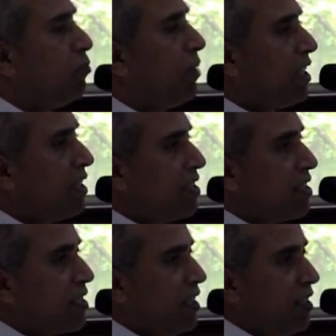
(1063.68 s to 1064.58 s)
by
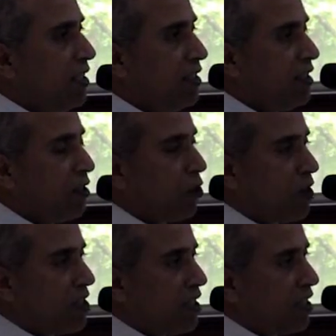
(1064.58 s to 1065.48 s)
understanding the
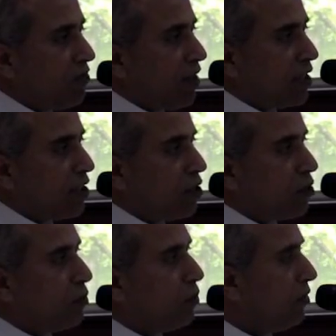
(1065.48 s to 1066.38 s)
cause and effect
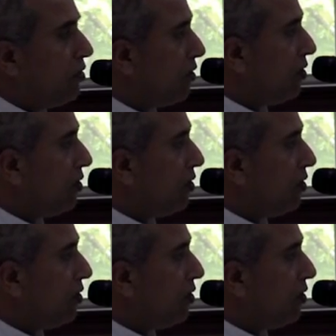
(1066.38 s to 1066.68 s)
rule,